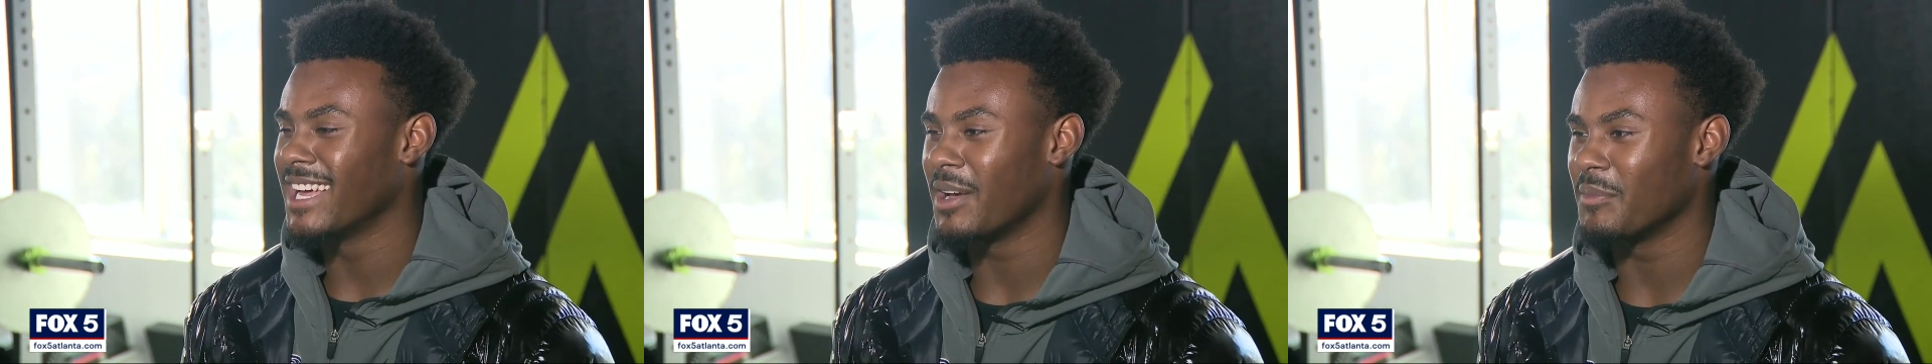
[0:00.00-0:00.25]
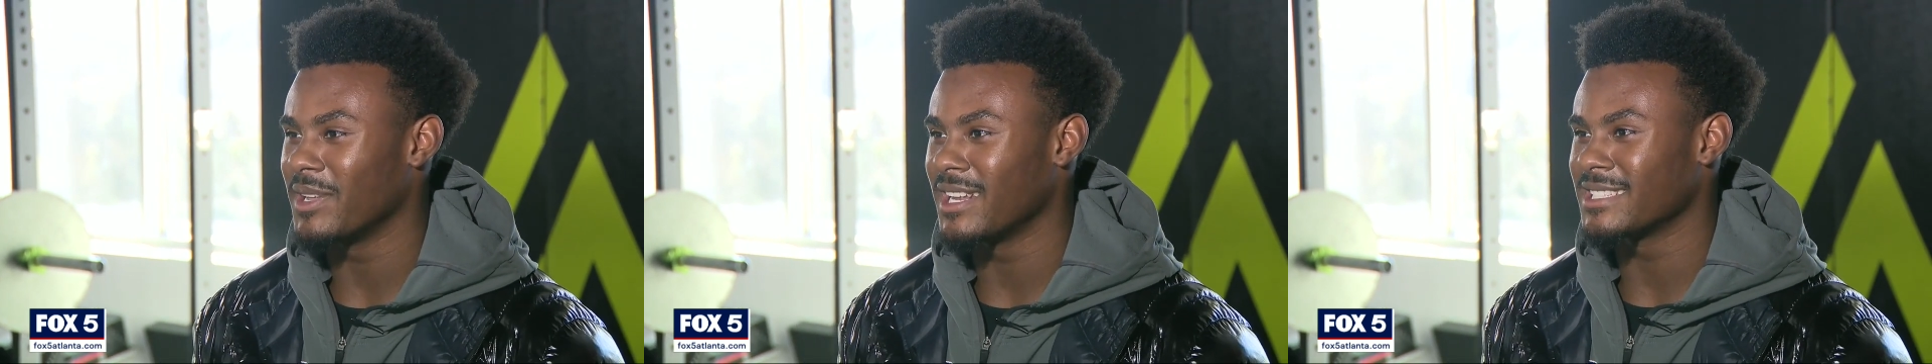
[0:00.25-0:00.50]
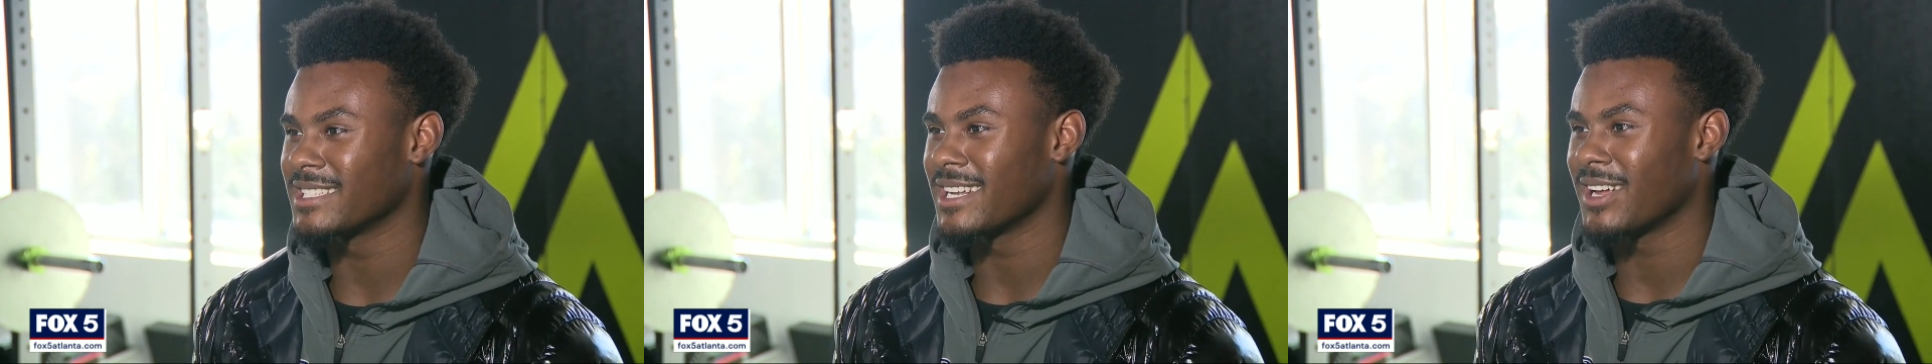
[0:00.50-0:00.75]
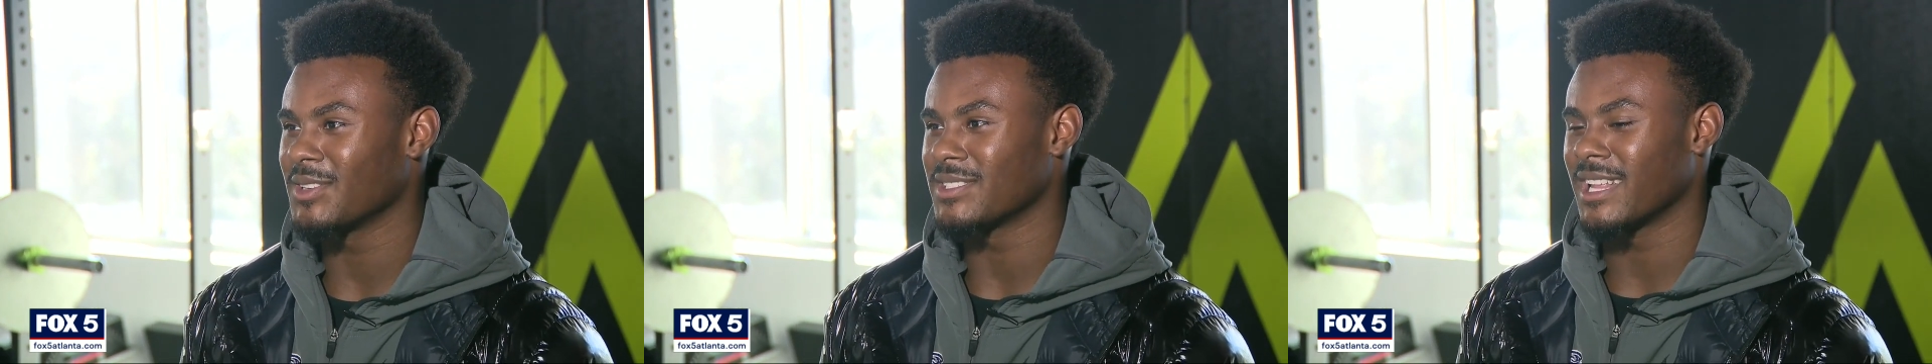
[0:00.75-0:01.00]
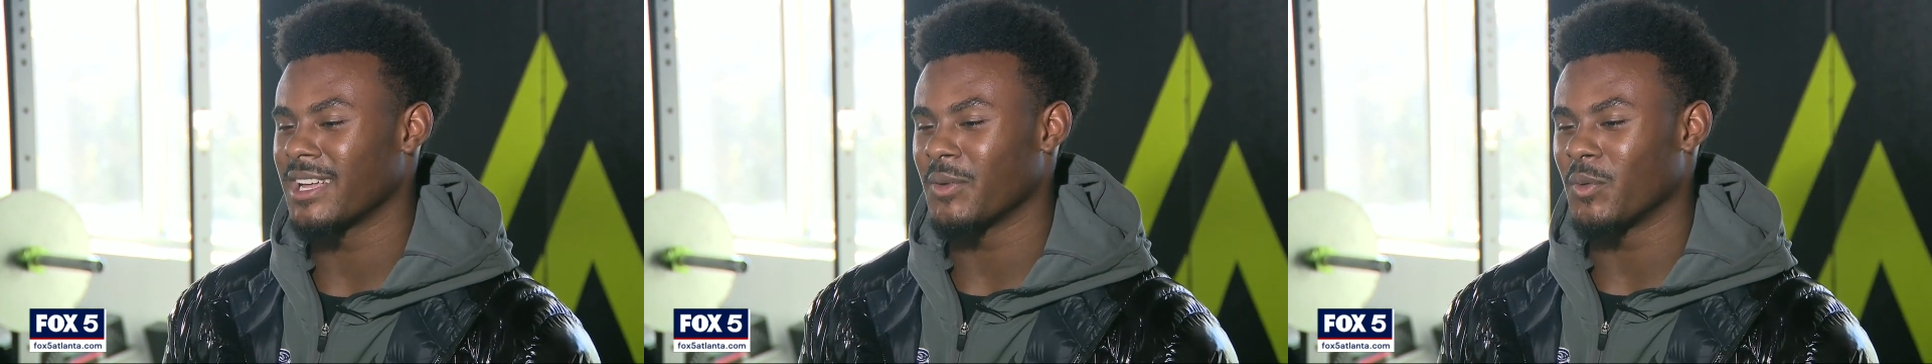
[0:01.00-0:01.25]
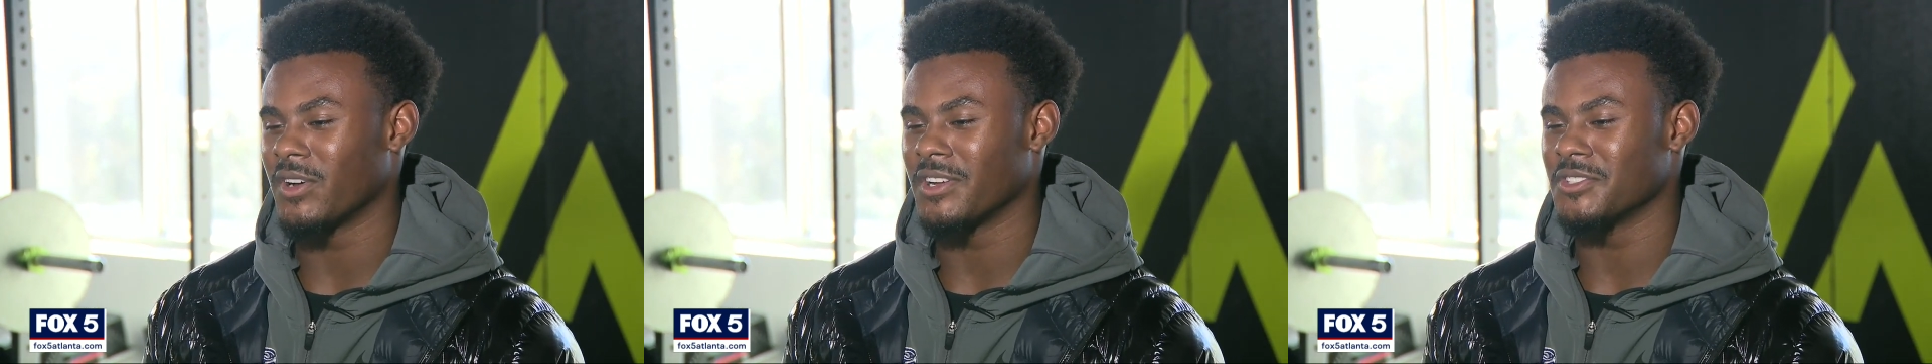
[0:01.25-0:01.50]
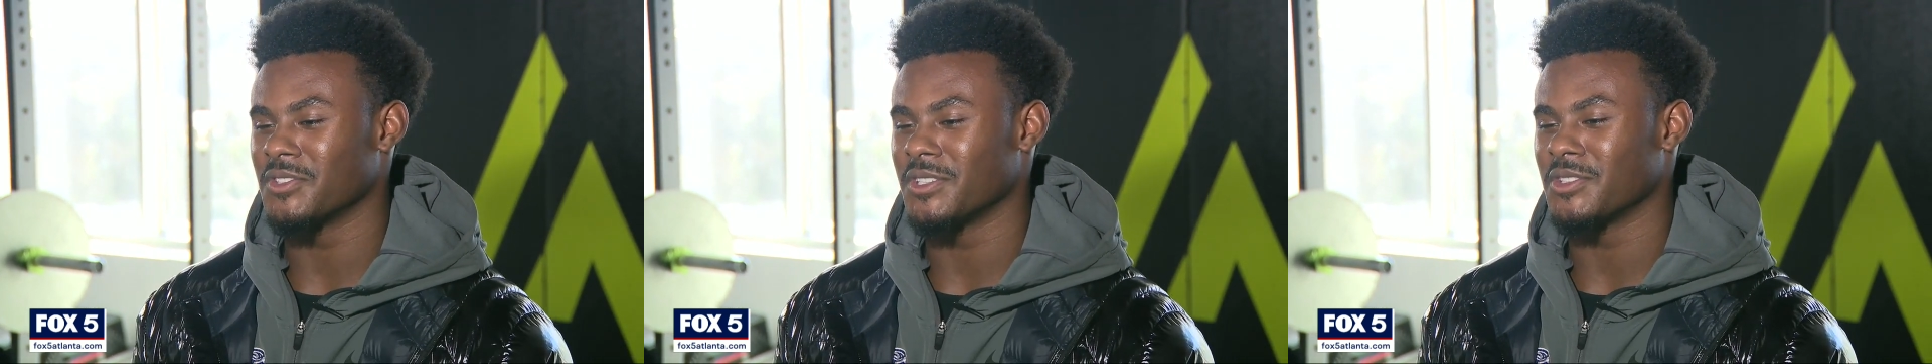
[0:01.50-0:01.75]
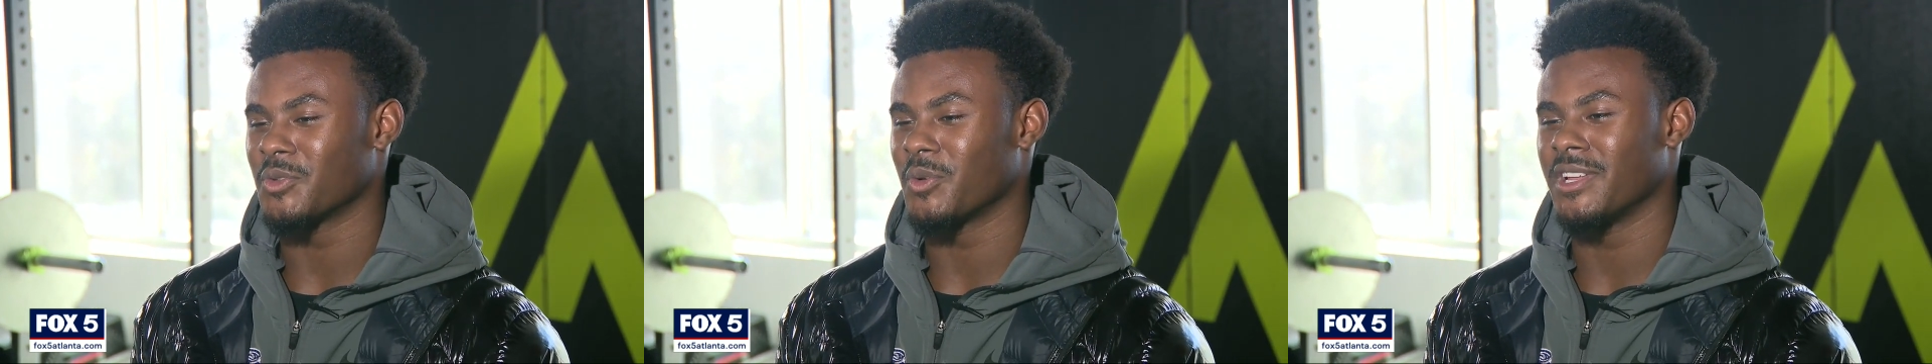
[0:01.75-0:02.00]
I mean, they said I was like
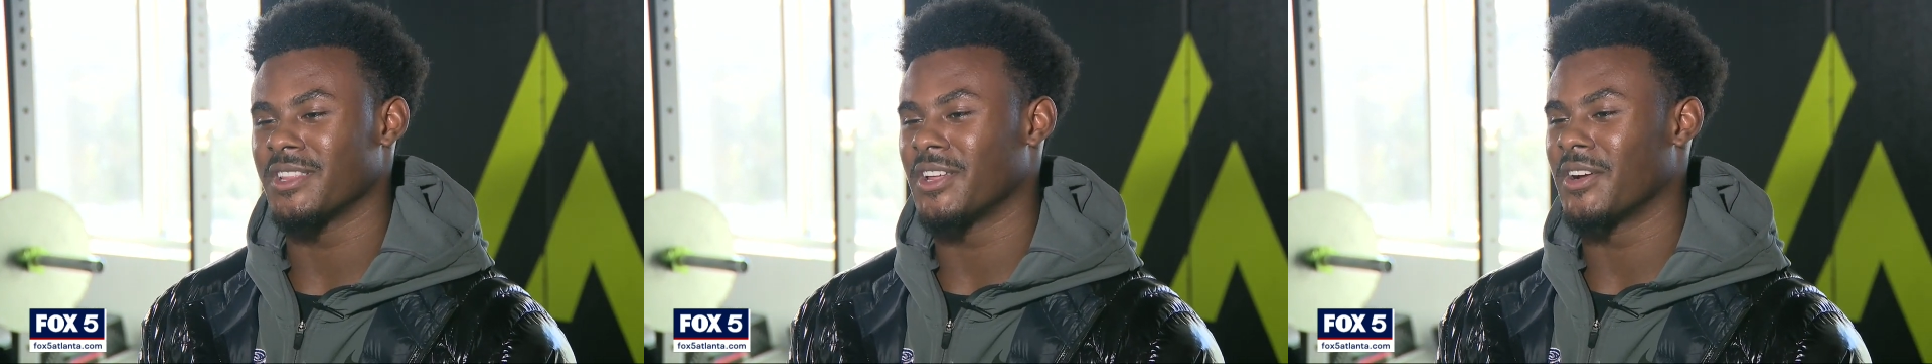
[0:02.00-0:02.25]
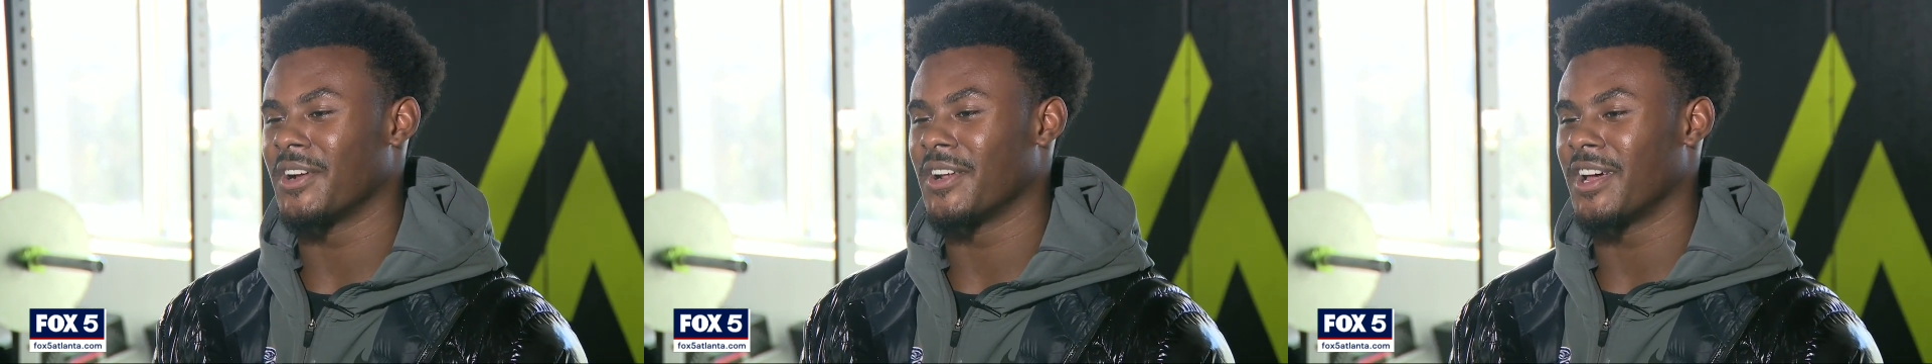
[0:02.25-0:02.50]
123rd